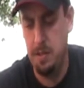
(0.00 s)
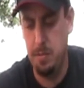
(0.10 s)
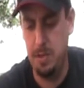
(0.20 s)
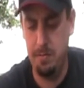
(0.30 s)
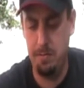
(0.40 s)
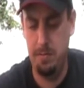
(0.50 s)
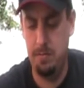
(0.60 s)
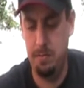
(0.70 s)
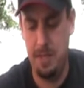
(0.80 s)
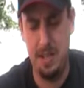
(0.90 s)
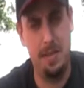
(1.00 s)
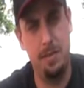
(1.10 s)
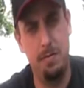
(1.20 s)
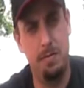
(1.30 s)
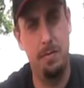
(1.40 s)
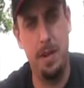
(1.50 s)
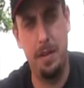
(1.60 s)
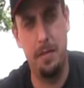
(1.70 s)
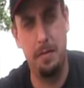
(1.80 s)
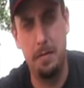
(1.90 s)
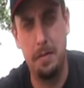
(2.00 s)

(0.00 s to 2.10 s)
But that's nothing.